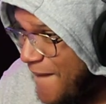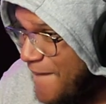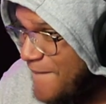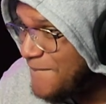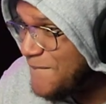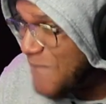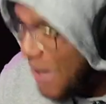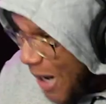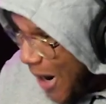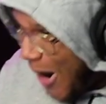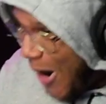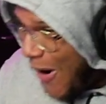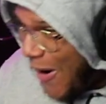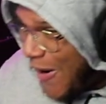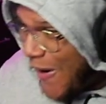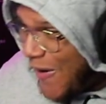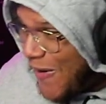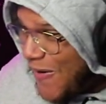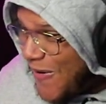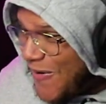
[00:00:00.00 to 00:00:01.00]

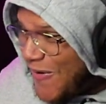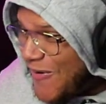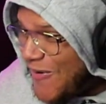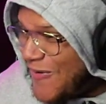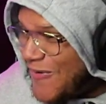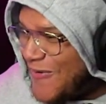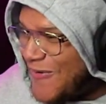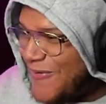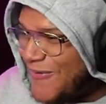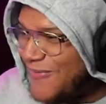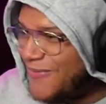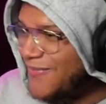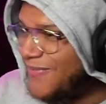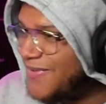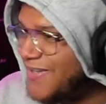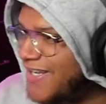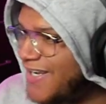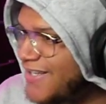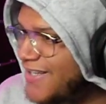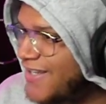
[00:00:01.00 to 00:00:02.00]
Boom!
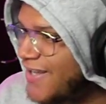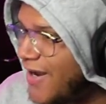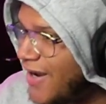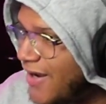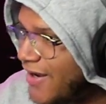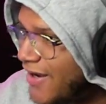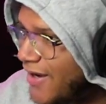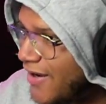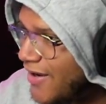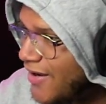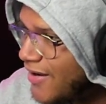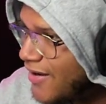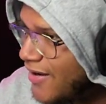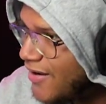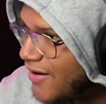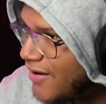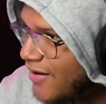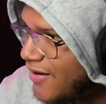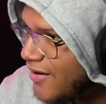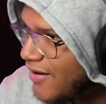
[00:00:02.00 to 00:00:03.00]
Did it duck?
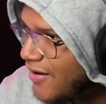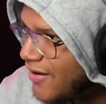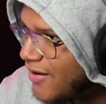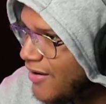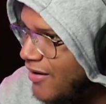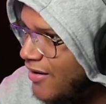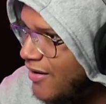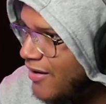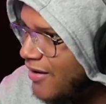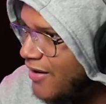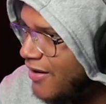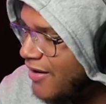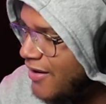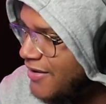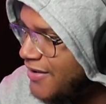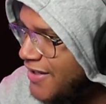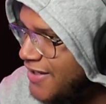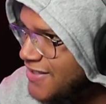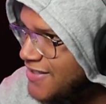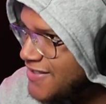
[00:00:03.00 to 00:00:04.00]

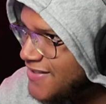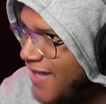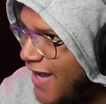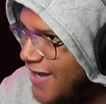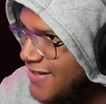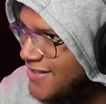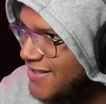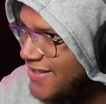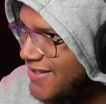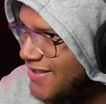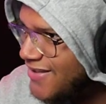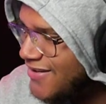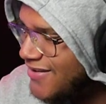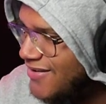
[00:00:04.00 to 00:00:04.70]
Did it just dodge it?